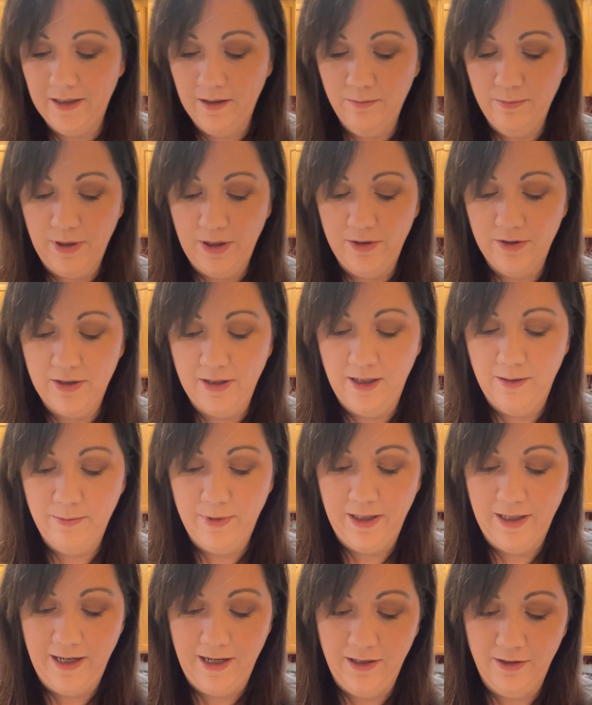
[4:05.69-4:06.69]
compared to how
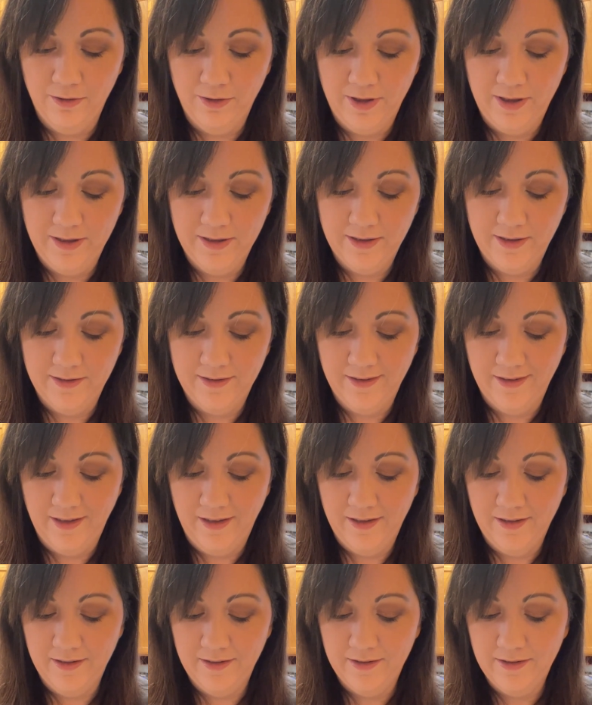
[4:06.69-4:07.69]
many calories, because it
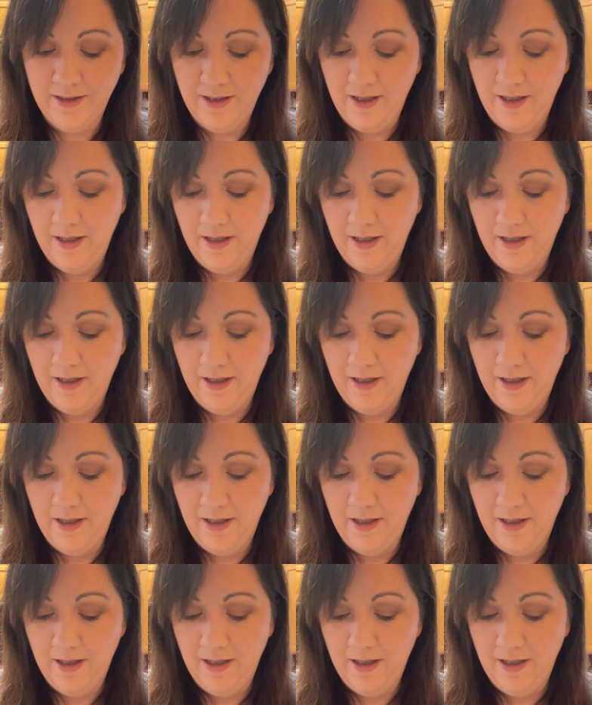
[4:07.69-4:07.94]
is